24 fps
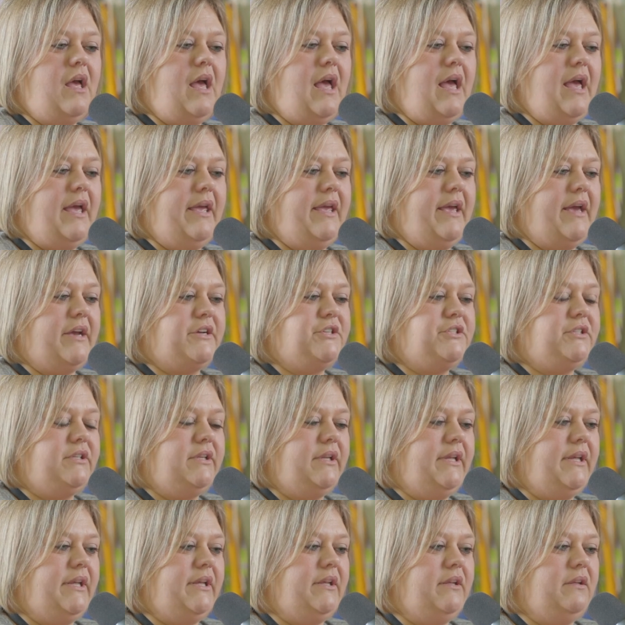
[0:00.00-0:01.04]
I
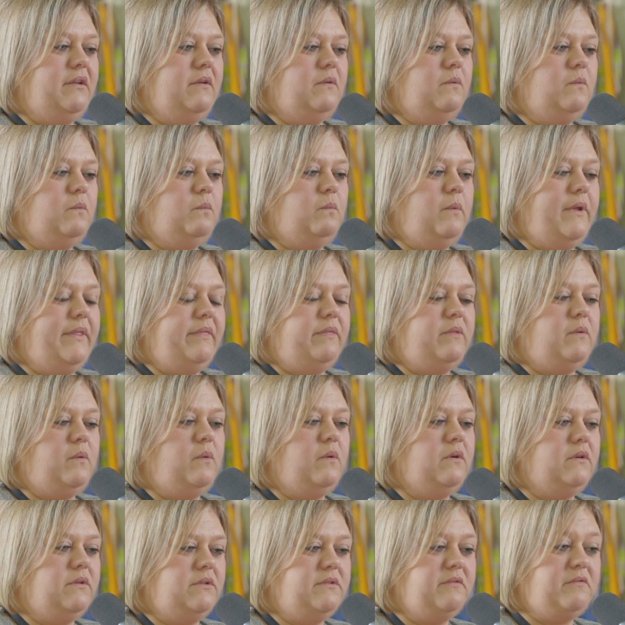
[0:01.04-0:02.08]
actually went
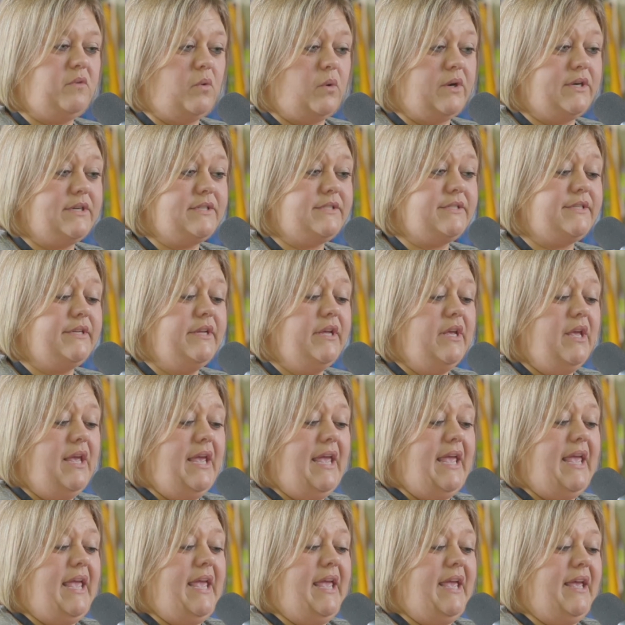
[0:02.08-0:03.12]
through a divorce,
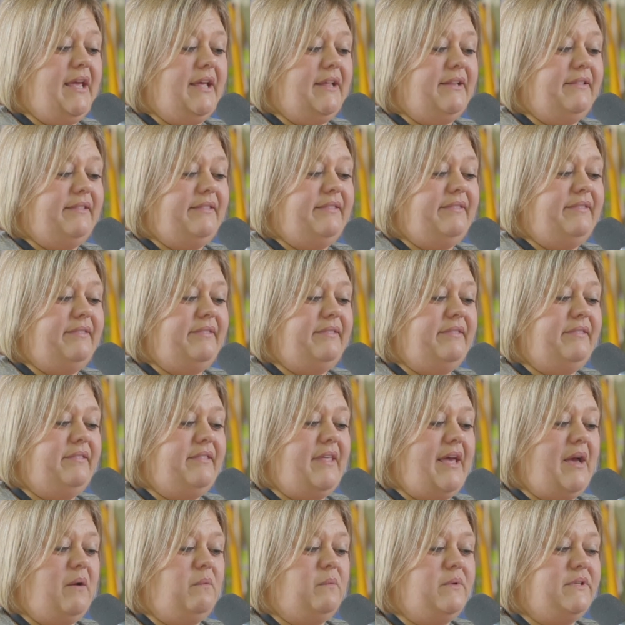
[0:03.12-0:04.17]
and
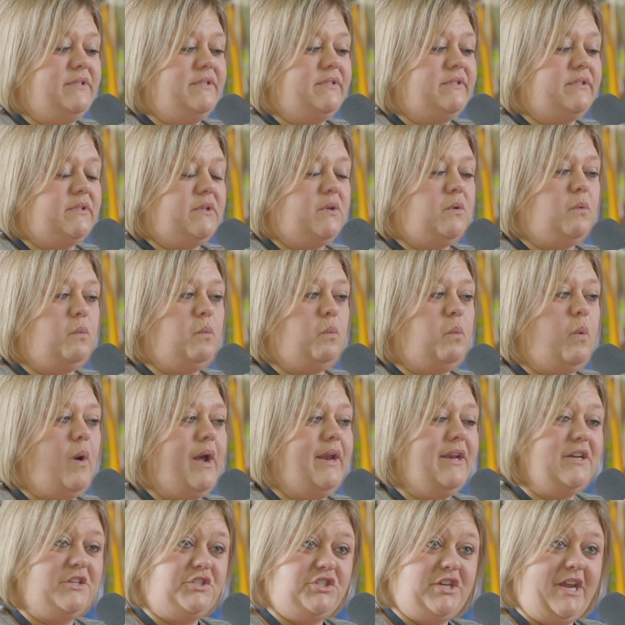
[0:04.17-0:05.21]
that was
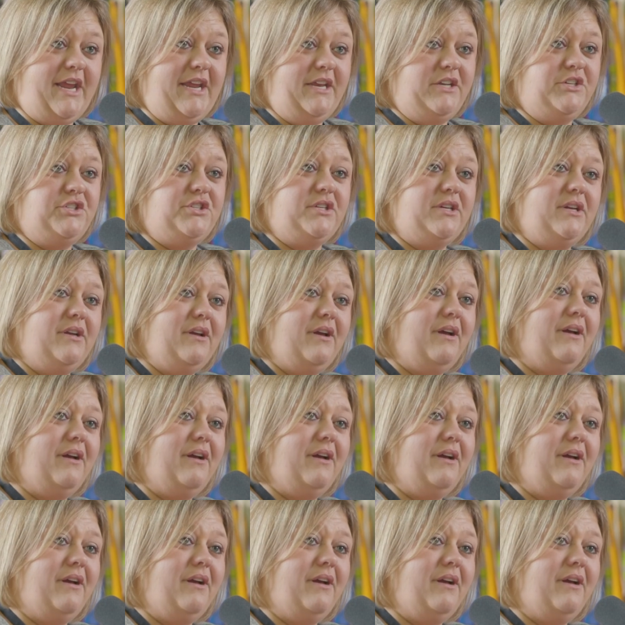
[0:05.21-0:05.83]
quite a change.